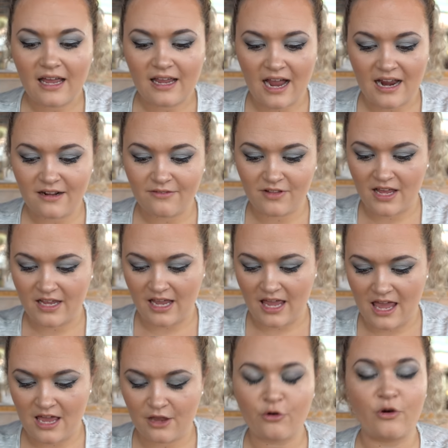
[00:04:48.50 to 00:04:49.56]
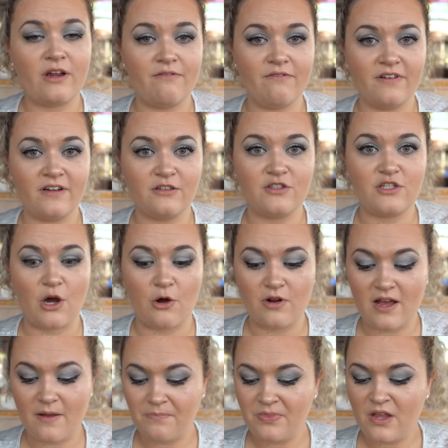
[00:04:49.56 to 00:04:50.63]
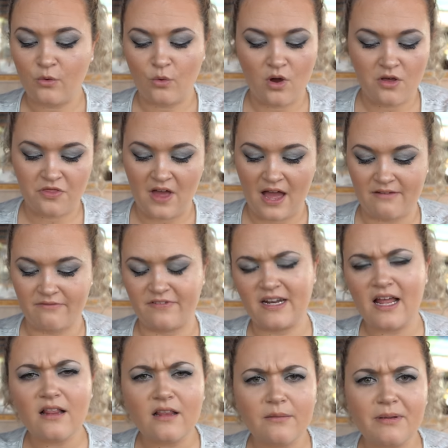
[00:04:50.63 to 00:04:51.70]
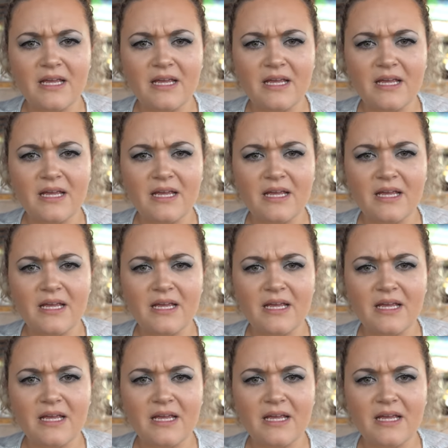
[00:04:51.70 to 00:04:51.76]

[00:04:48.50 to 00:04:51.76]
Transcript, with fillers: Kind of like a cream-filled donut with that vanilla